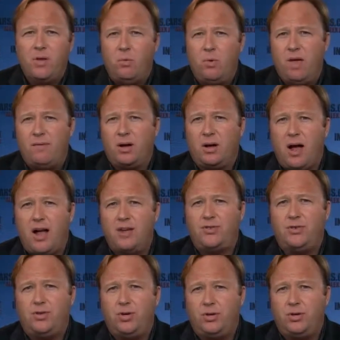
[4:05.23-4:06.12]
We have a
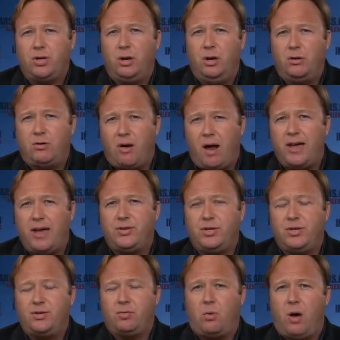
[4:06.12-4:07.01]
constitutional
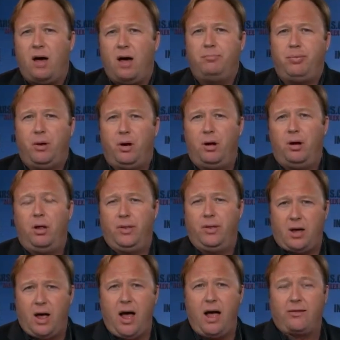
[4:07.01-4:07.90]
crisis. Ron Paul,
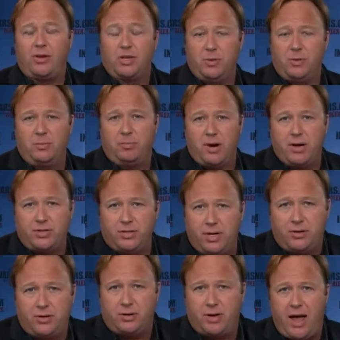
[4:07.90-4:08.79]
the congressman, the
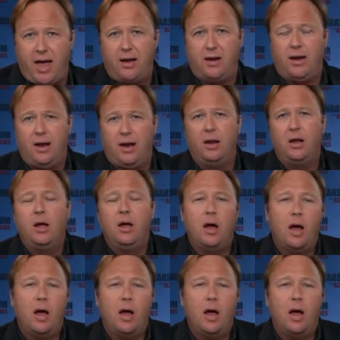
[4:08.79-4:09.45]
presidential candidate,